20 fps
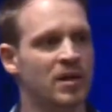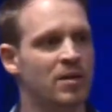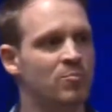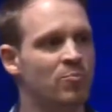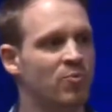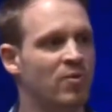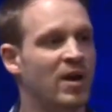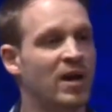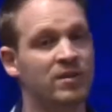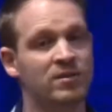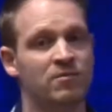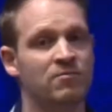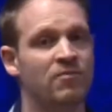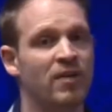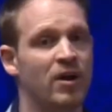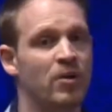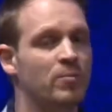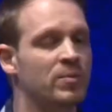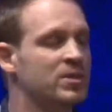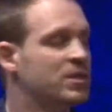in
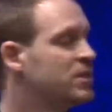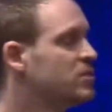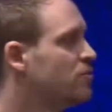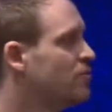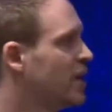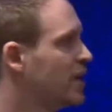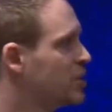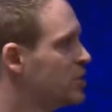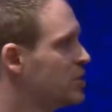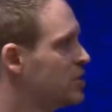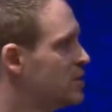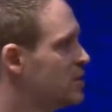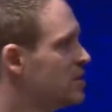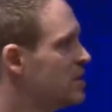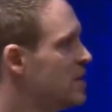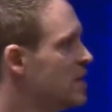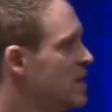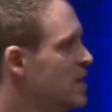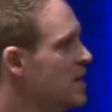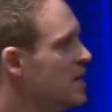plant-environment interactions
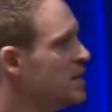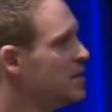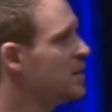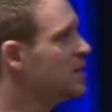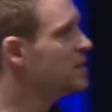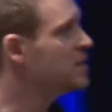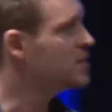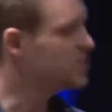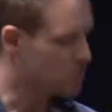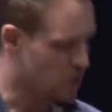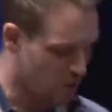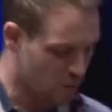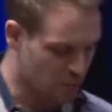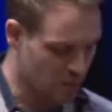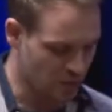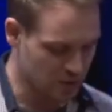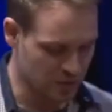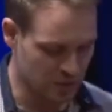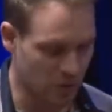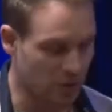that these
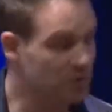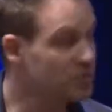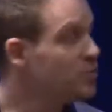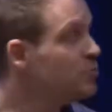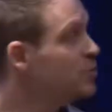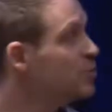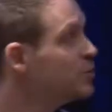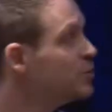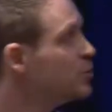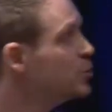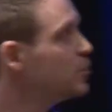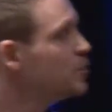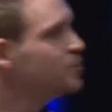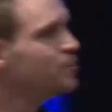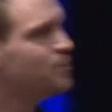compounds contribute to.